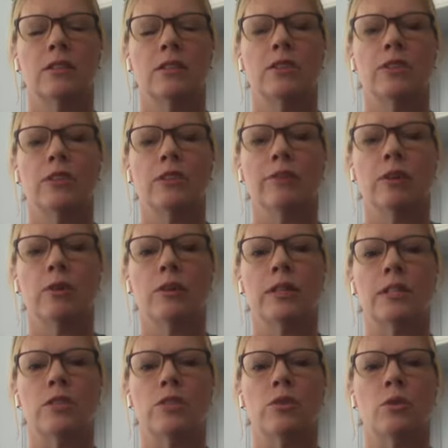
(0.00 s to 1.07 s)
your
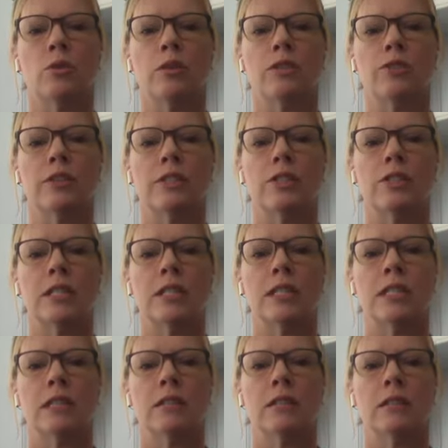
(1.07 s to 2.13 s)
focus, your
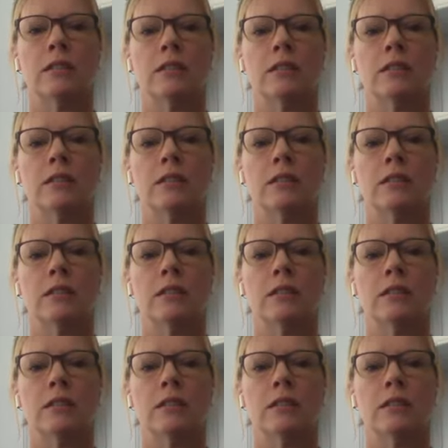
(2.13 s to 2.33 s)
drishti.